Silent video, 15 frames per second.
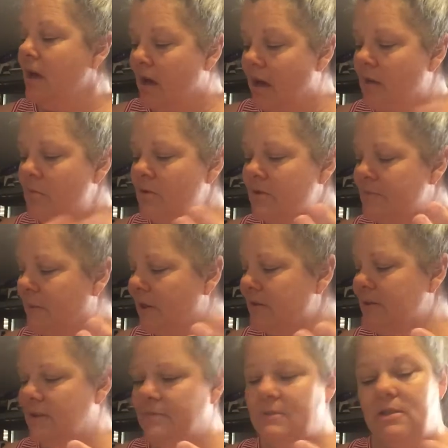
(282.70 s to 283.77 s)
I almost
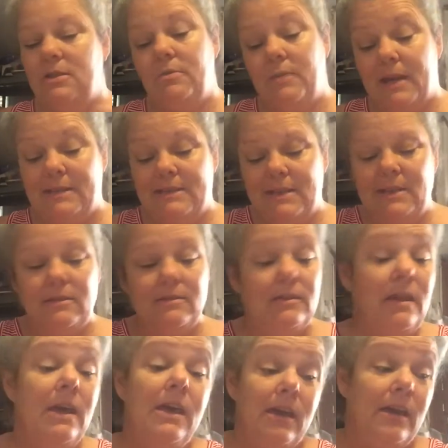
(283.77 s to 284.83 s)
bought some too, but I
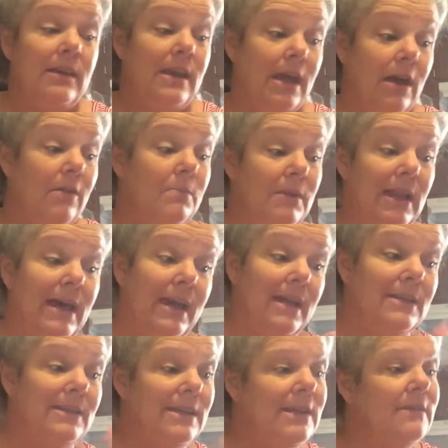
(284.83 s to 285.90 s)
didn't. And now I'm glad
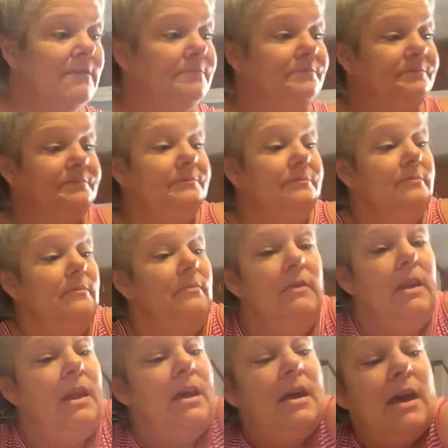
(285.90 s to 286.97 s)
I didn't.
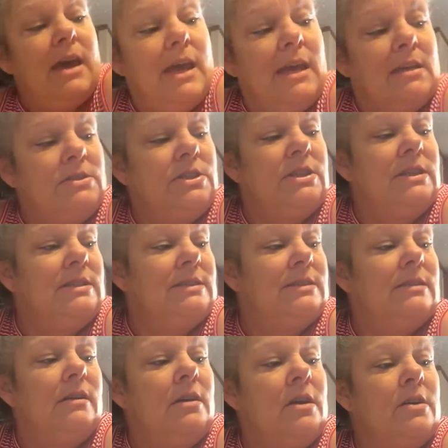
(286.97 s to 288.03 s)
And she's,
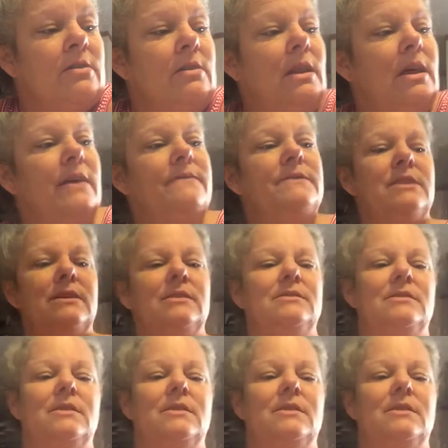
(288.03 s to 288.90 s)
Hunter loves these